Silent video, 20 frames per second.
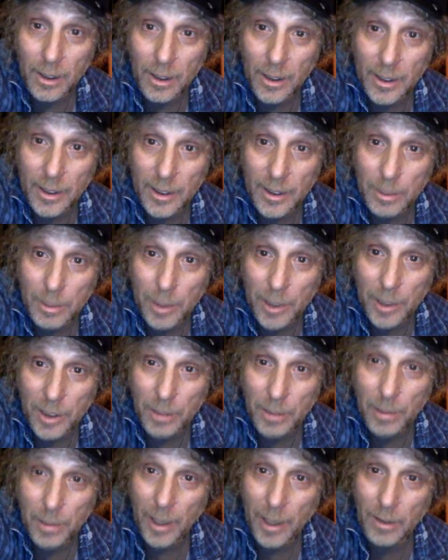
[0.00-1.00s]

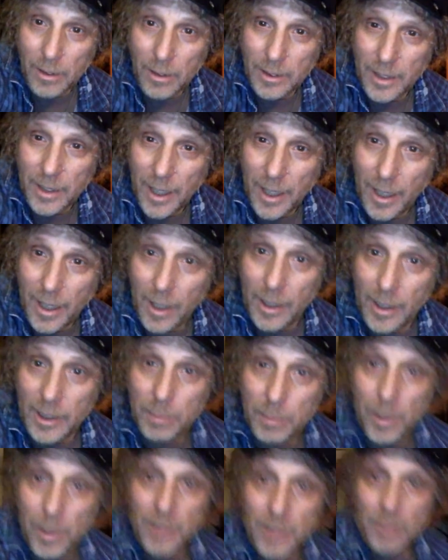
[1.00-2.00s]
Expression pedals. Yeah,
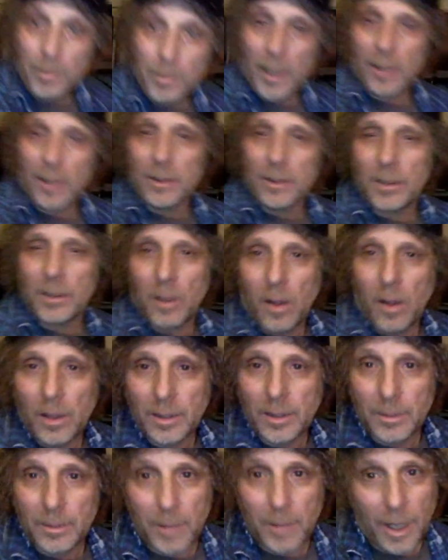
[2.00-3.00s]
expression pedals are awesome.